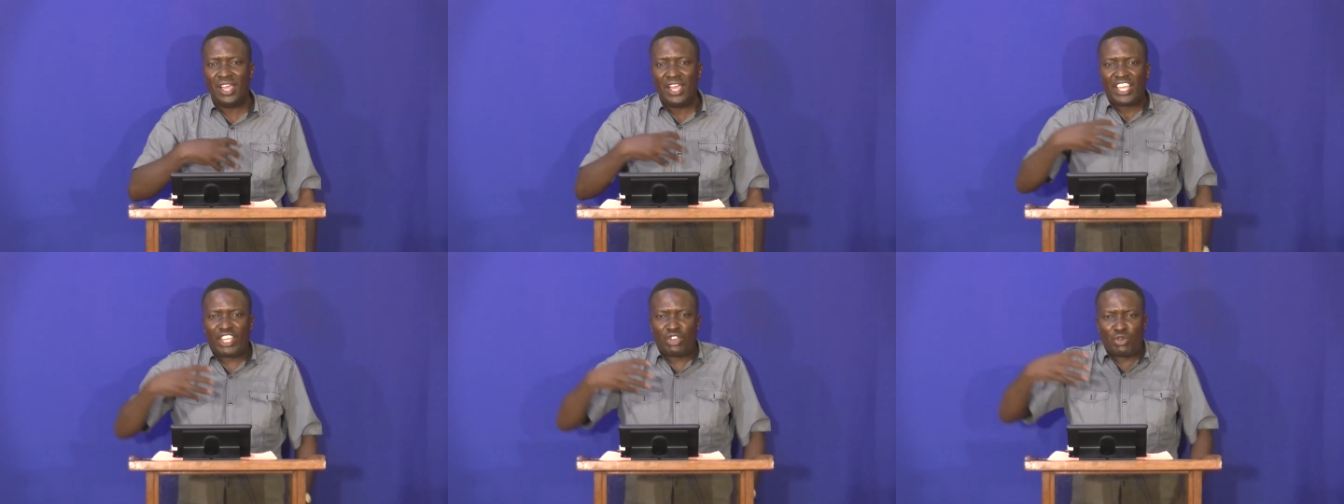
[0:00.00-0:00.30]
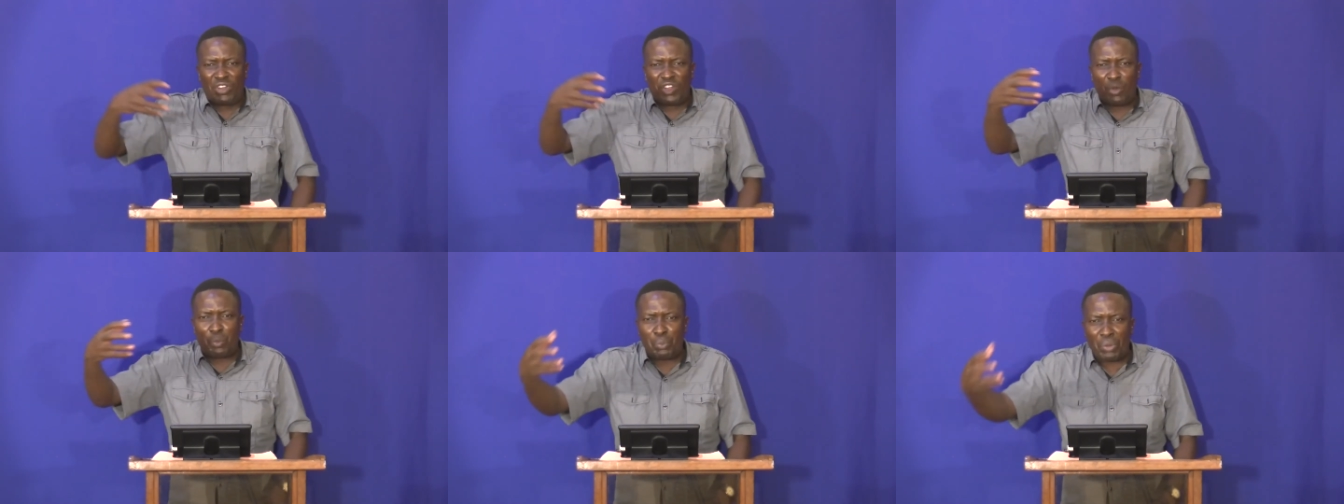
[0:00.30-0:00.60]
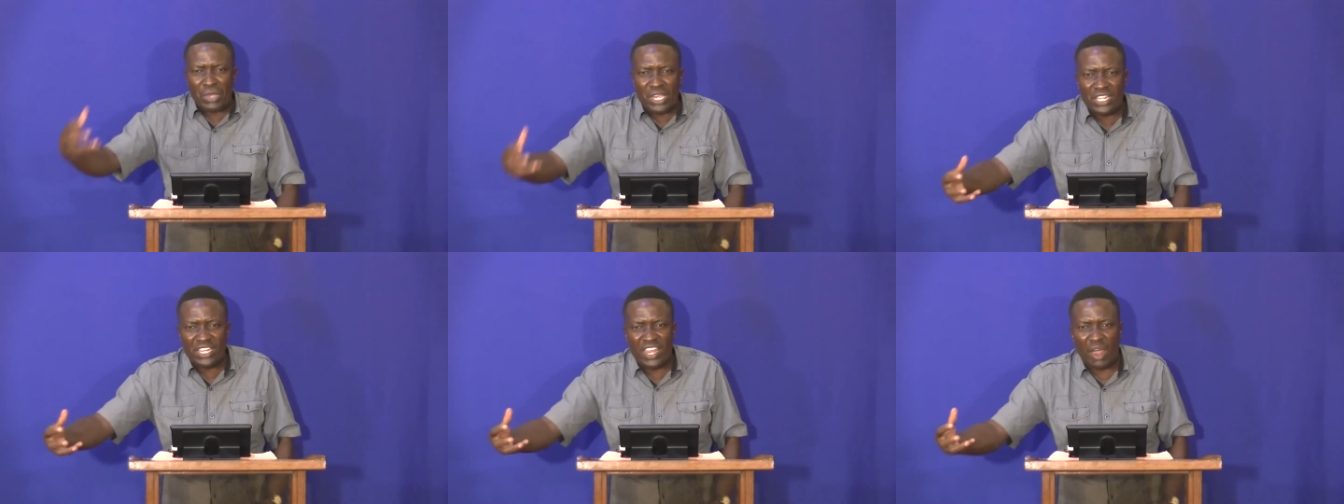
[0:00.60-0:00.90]
He will
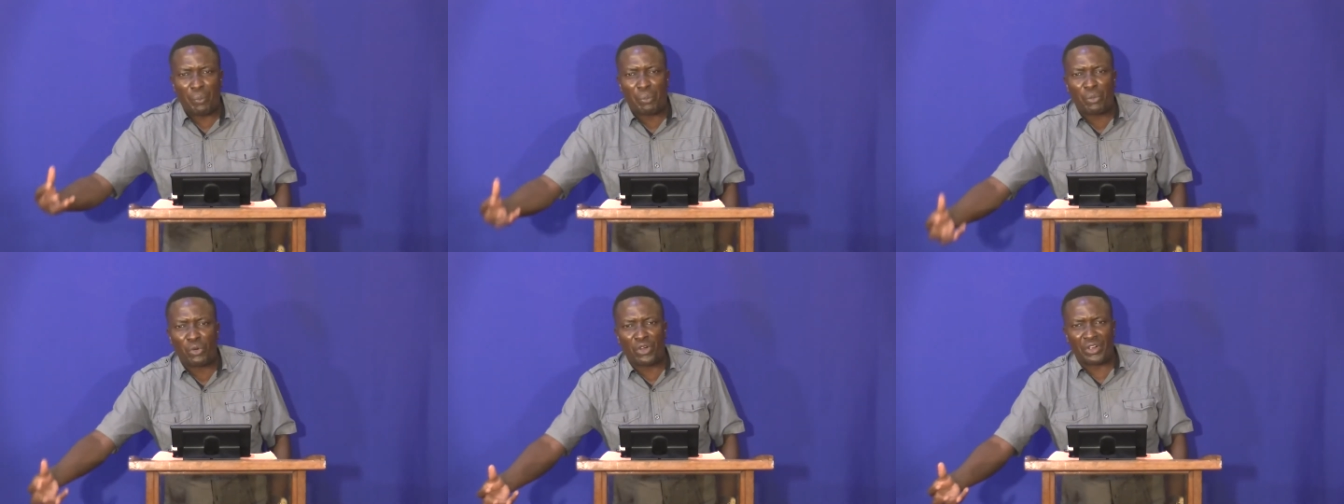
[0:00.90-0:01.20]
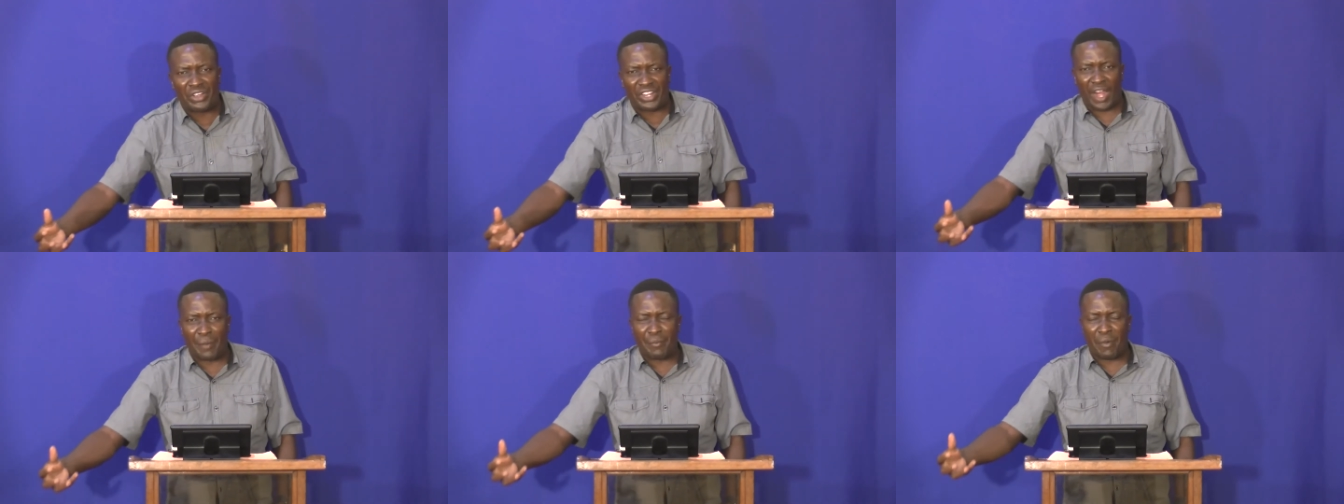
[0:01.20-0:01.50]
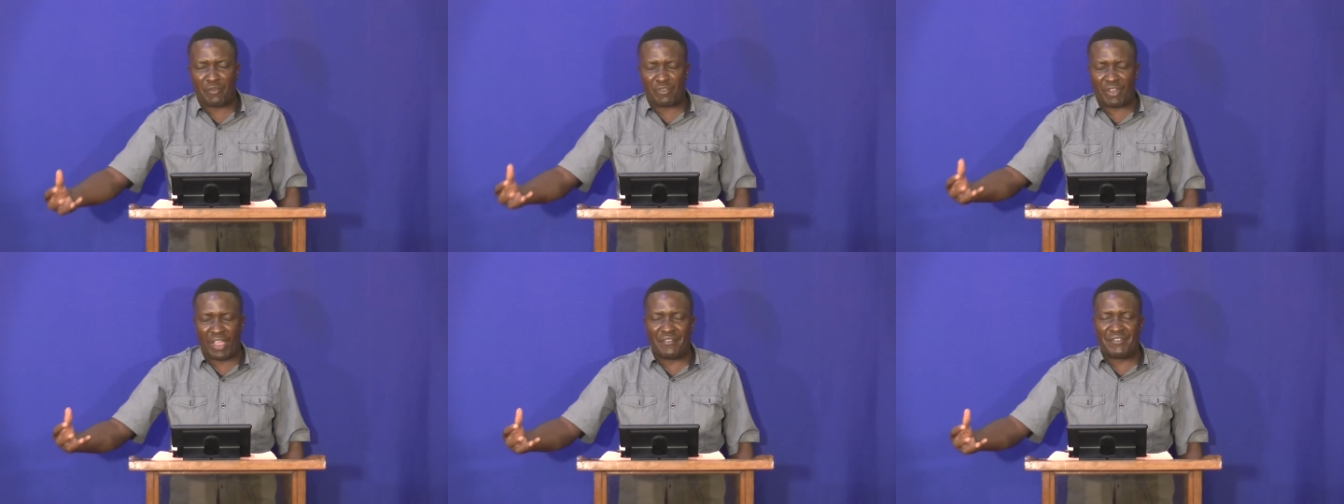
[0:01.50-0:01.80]
pick the program
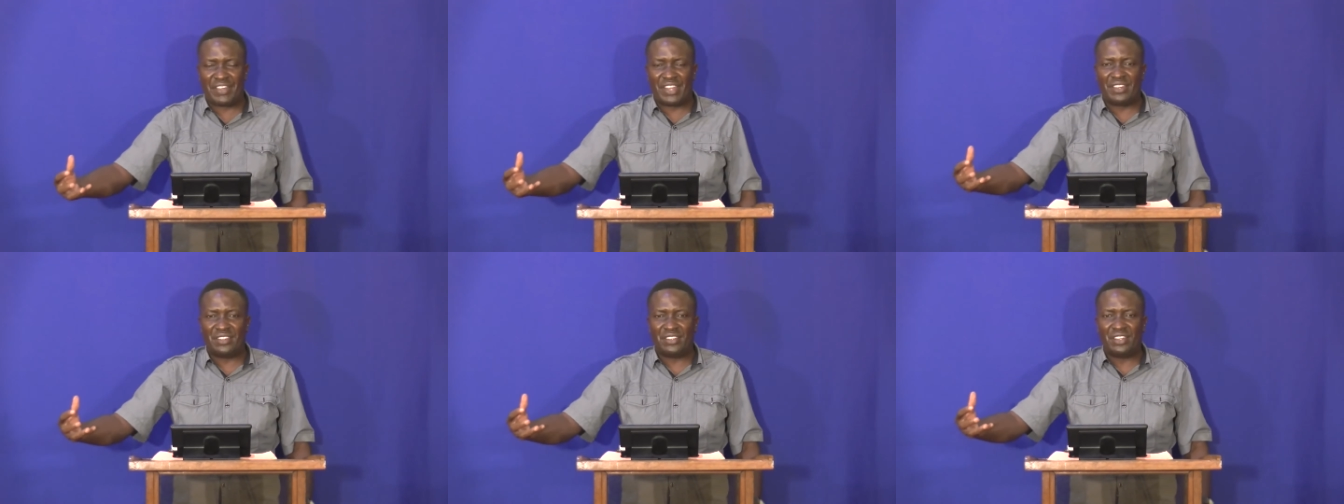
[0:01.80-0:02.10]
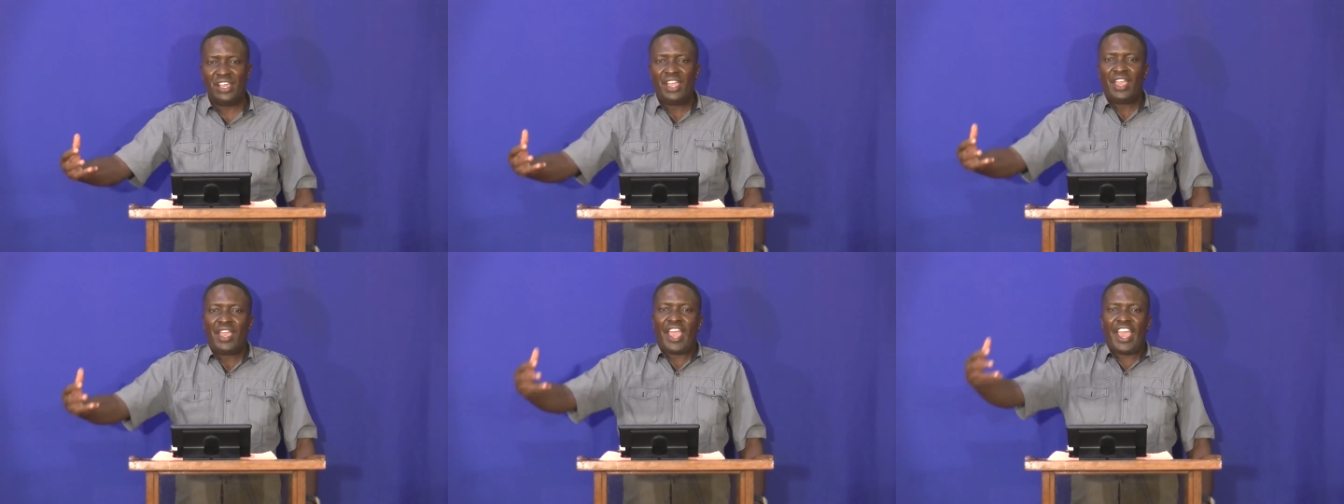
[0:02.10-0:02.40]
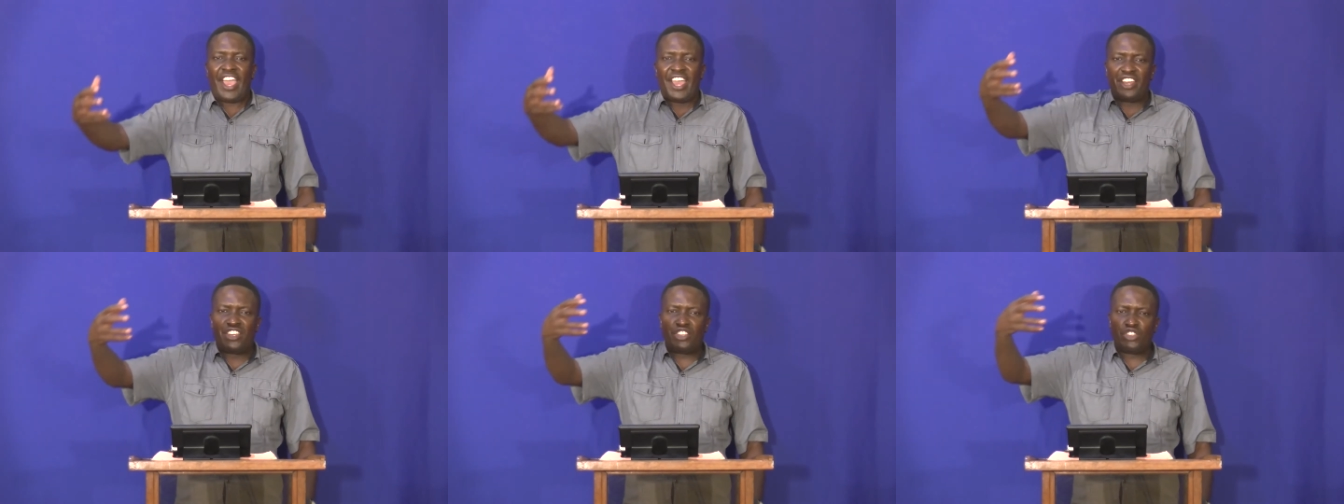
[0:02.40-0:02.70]
of heaven
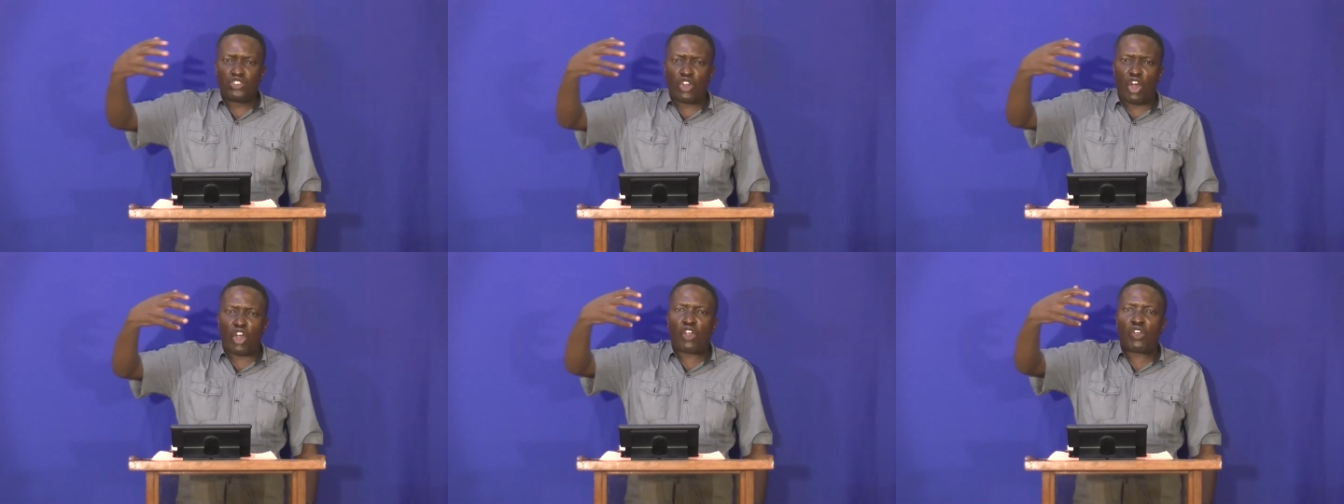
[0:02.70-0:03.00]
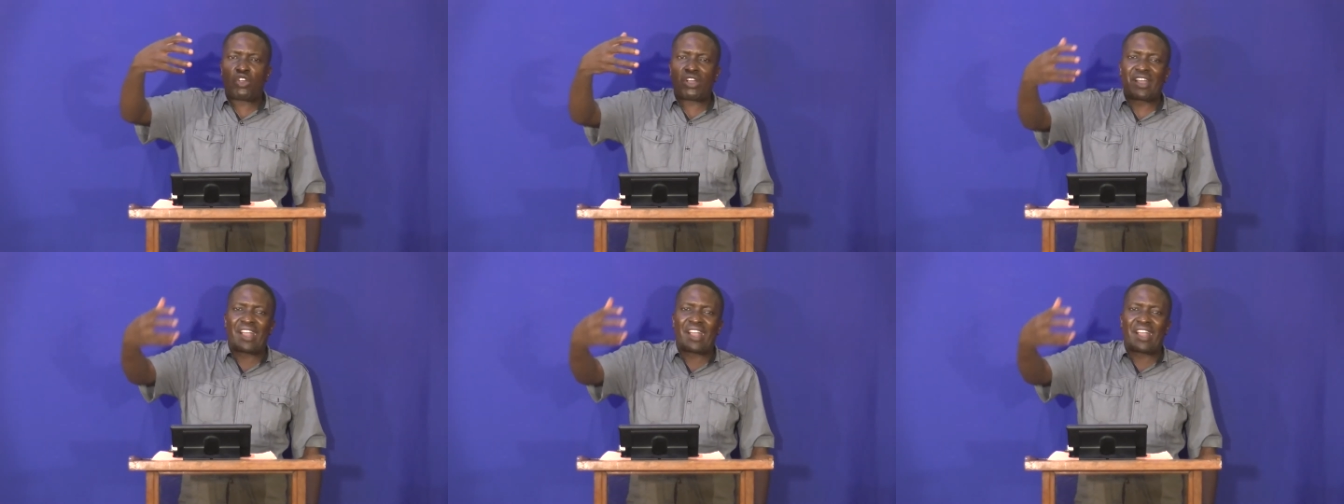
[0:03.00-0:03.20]
and, you know,